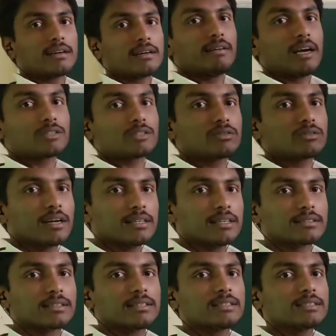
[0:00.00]

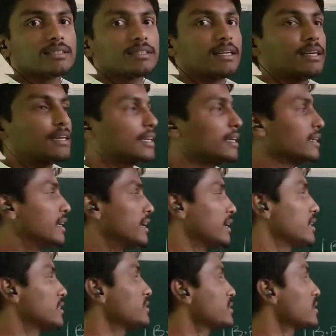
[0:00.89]
Vasodilation is needed.
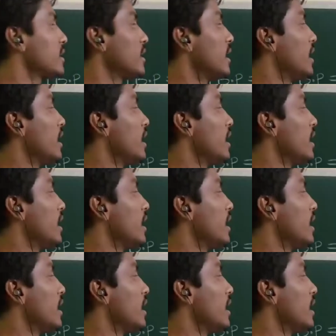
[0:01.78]
Hence,